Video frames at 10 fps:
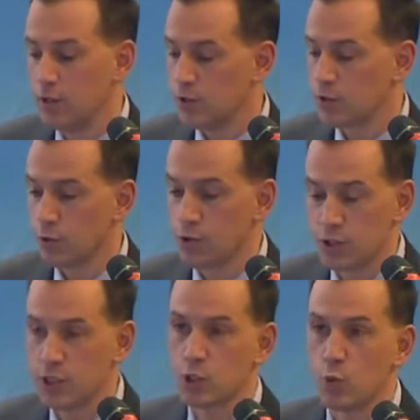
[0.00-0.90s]
So
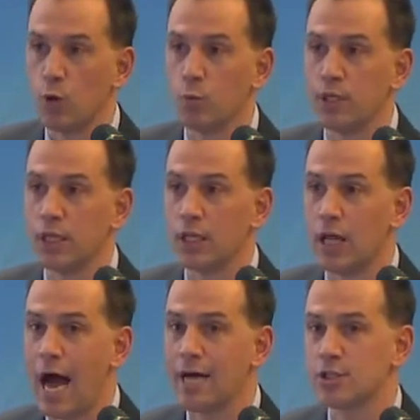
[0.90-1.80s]
this will be the
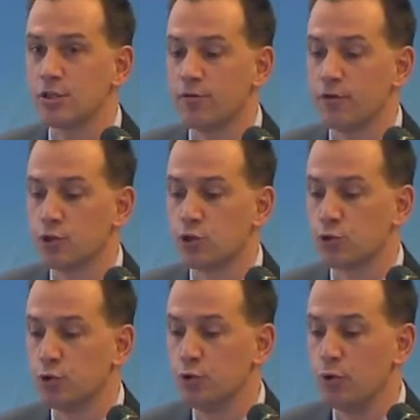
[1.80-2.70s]
last of the
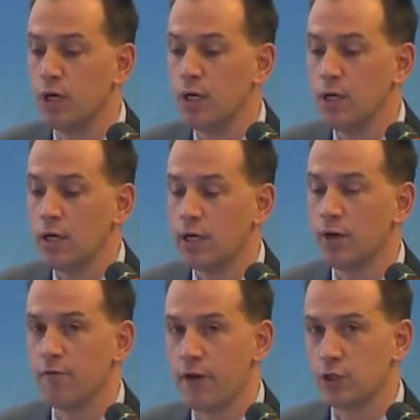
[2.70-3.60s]
true
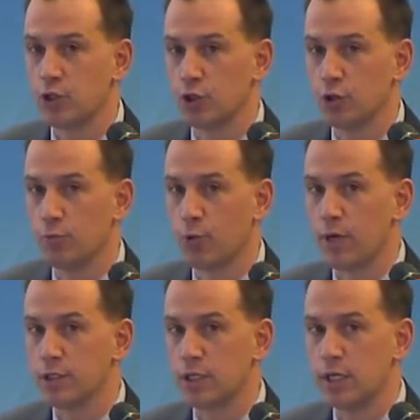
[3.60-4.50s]
conventional
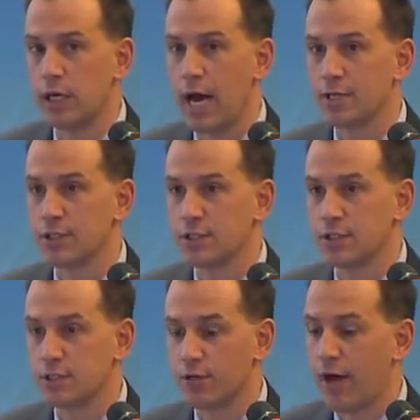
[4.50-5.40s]
Merensky assets
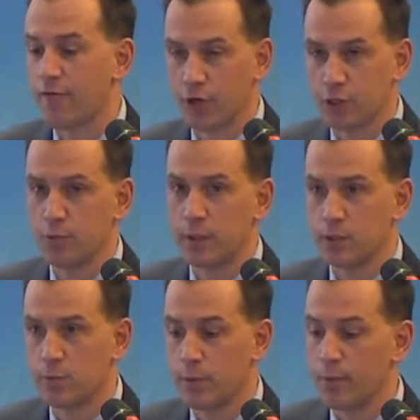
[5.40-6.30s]
in South Africa
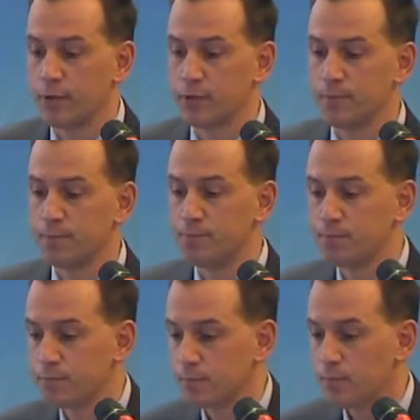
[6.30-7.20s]
to be built.
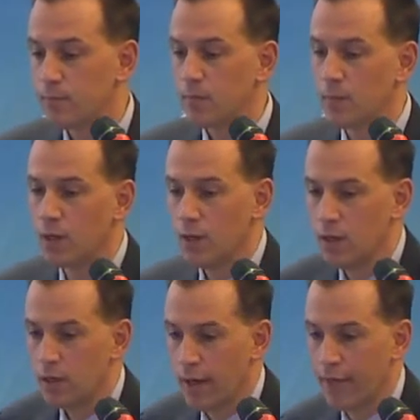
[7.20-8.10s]

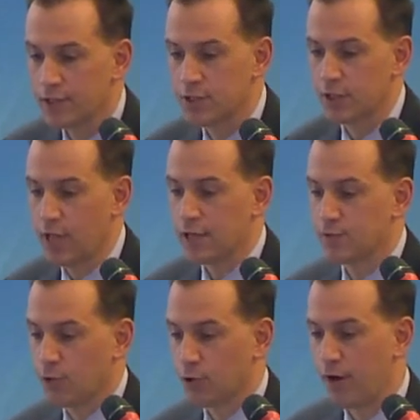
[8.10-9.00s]
And that's the
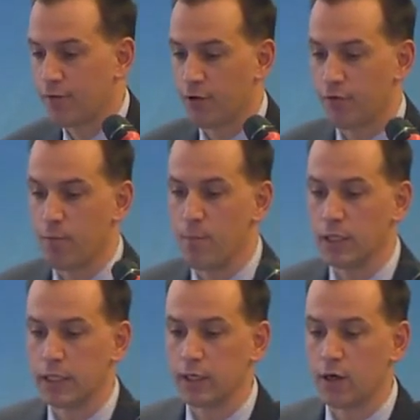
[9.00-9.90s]
last photograph there of the milling and